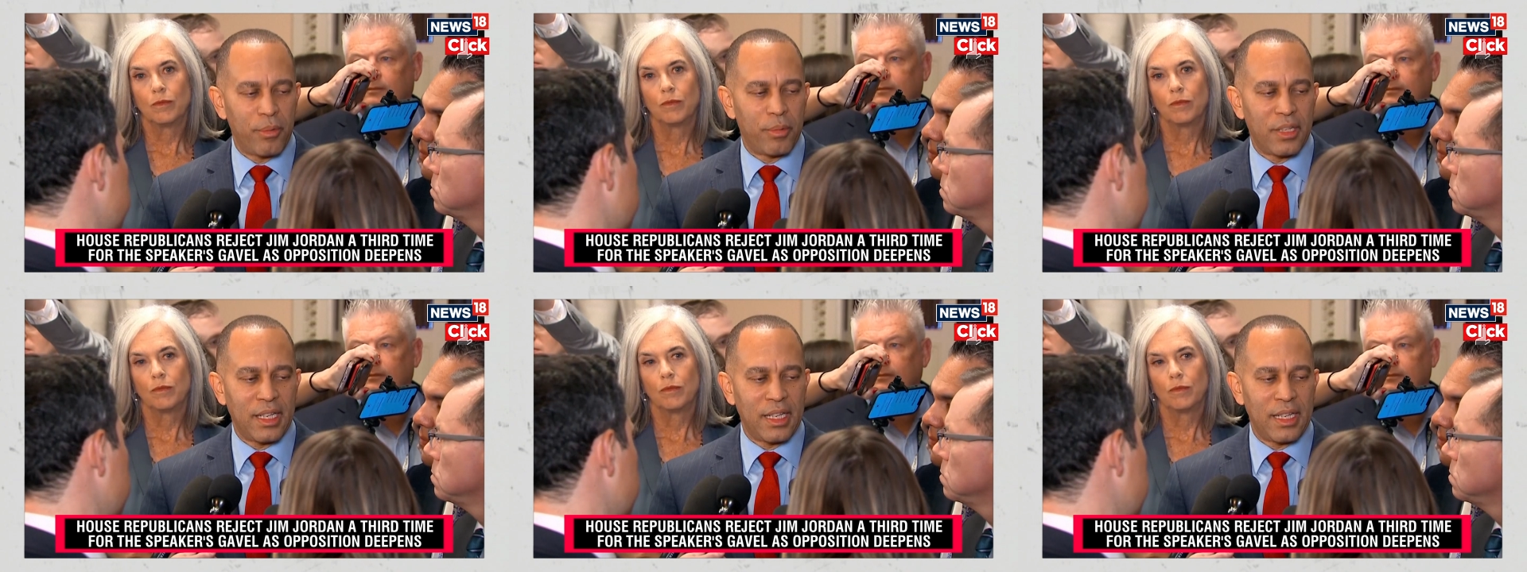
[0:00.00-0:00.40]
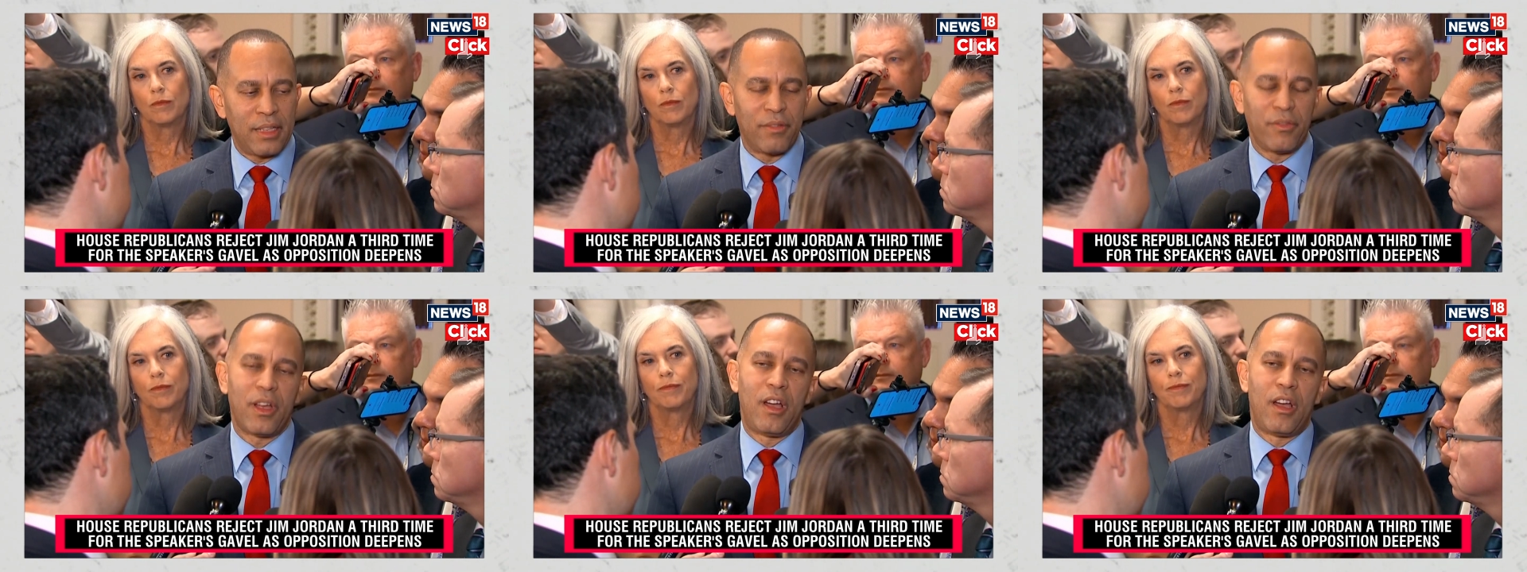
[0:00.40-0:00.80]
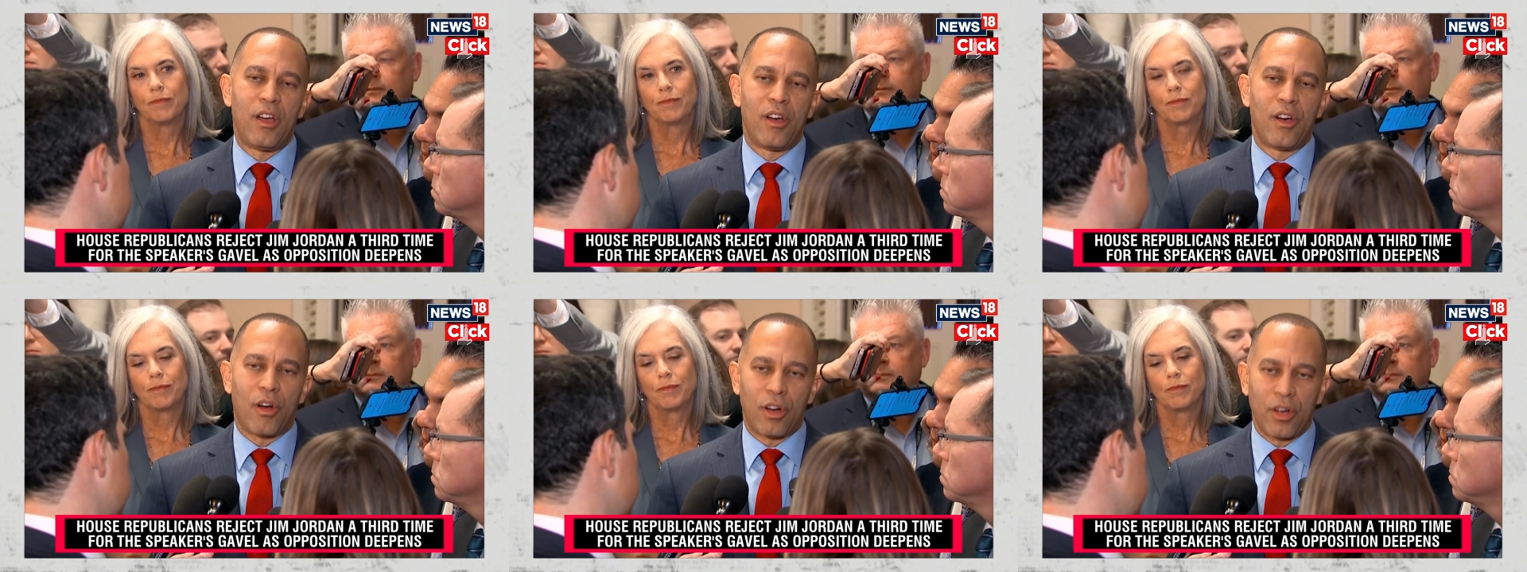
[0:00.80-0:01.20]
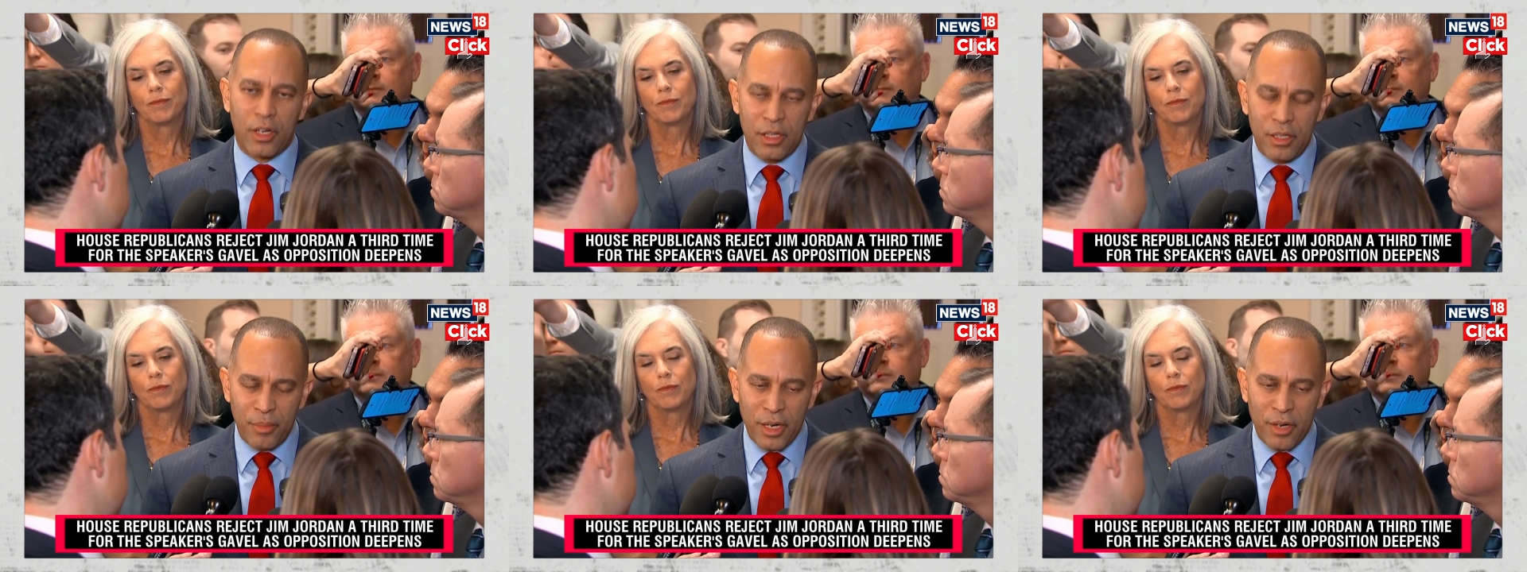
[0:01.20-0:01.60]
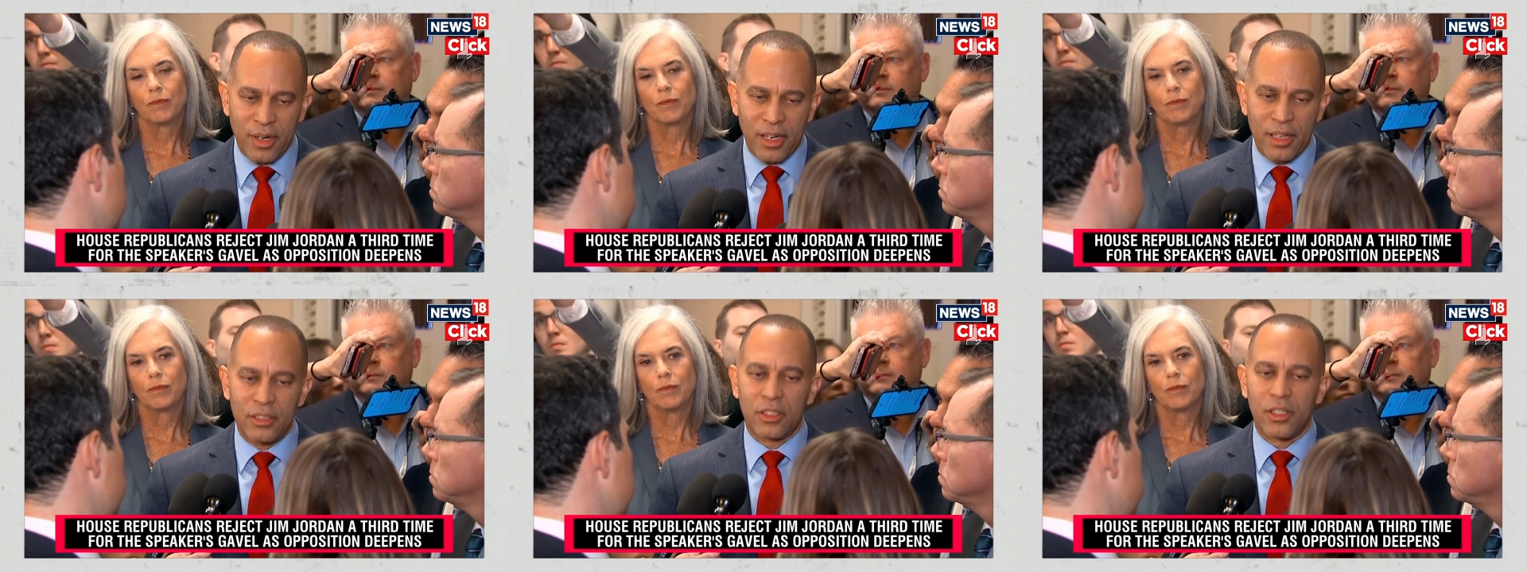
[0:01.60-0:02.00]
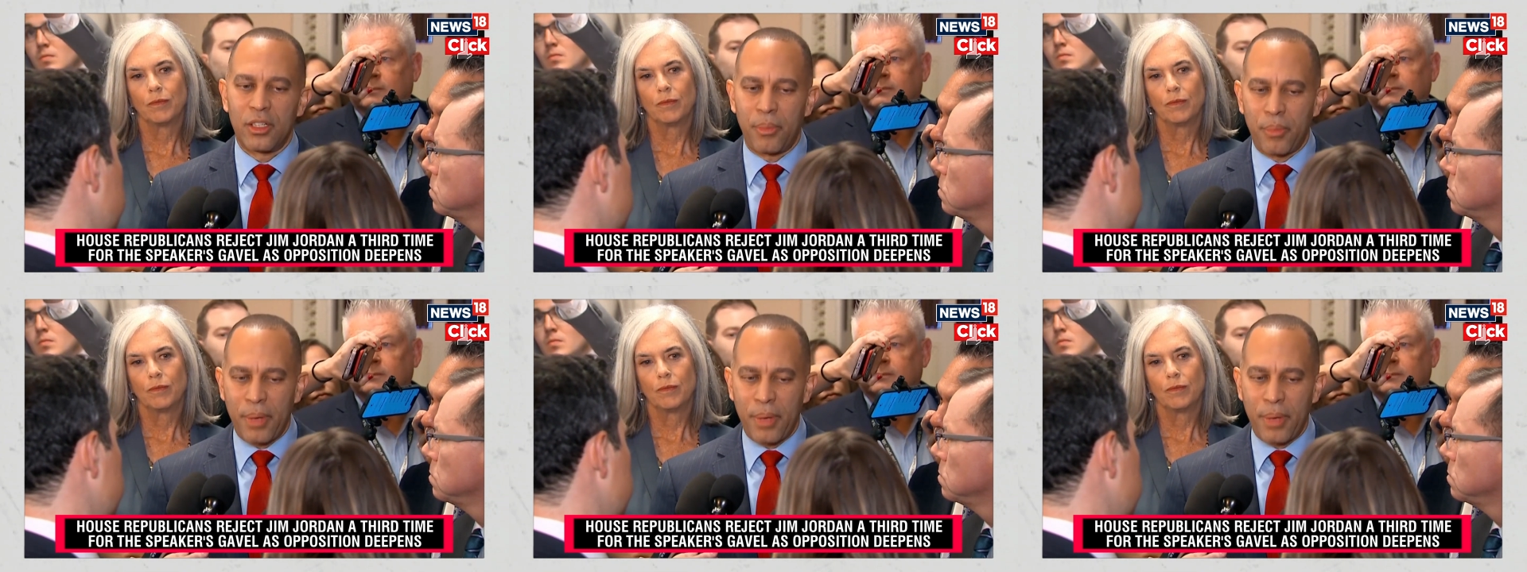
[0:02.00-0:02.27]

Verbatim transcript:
Speaker 1: believe are good Americans, good